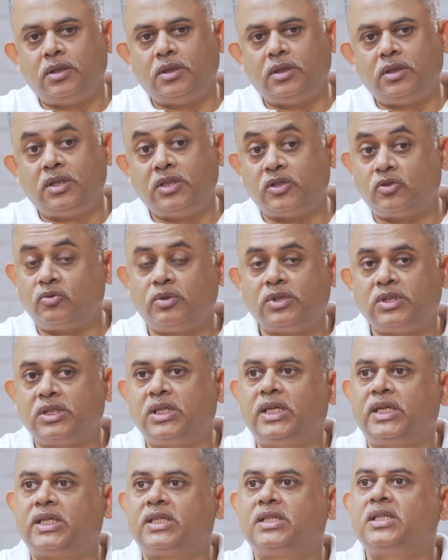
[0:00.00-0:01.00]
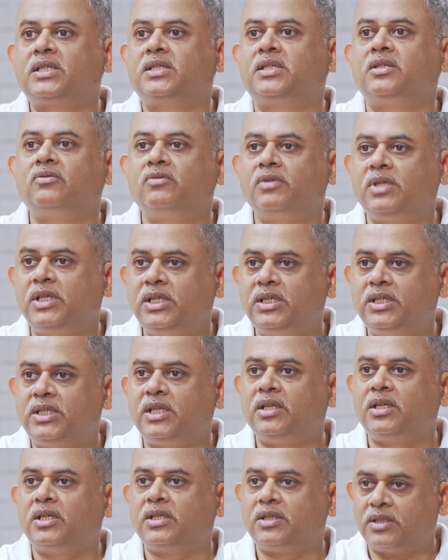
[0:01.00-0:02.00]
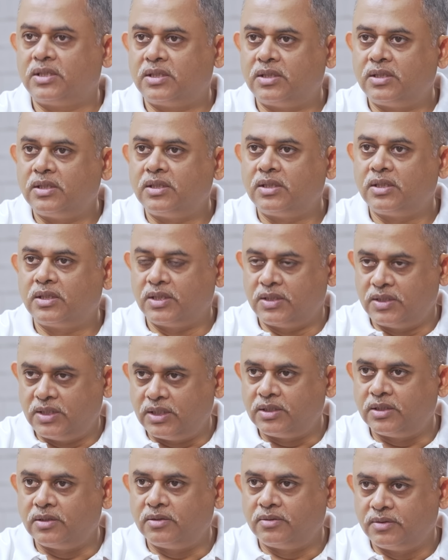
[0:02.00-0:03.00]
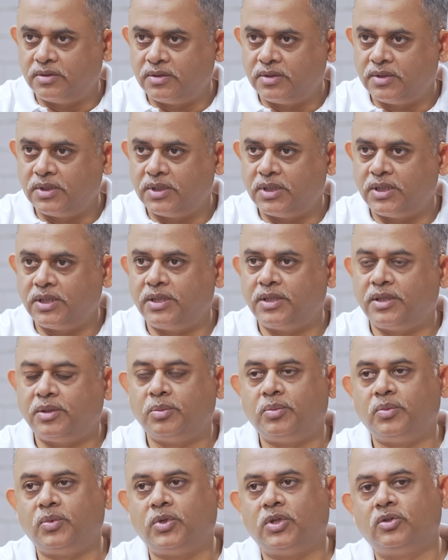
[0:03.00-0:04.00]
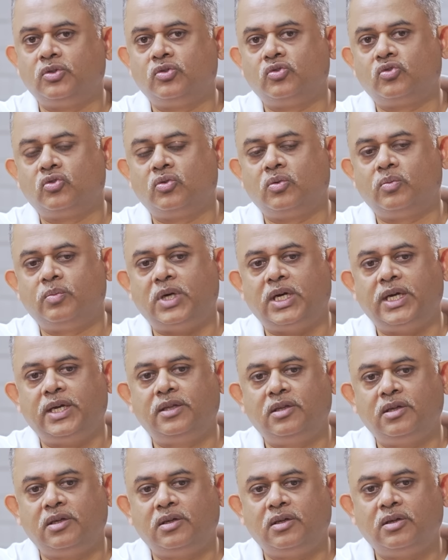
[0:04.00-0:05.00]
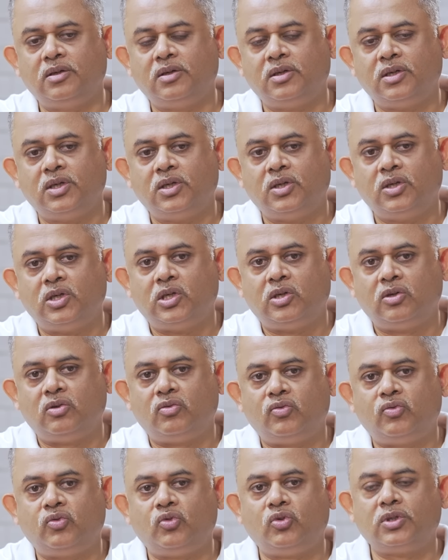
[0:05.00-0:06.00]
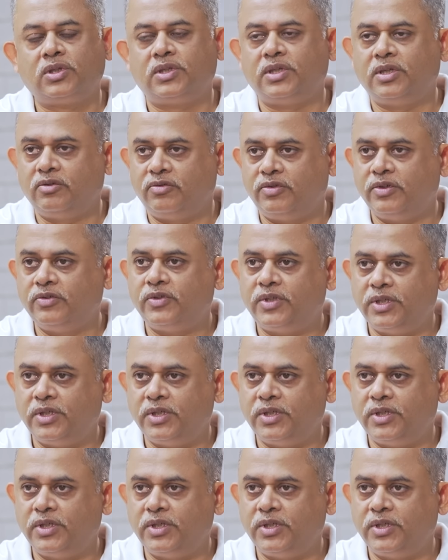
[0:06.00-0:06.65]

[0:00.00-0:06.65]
This was an excessively generous concession. So by the 4th and 5th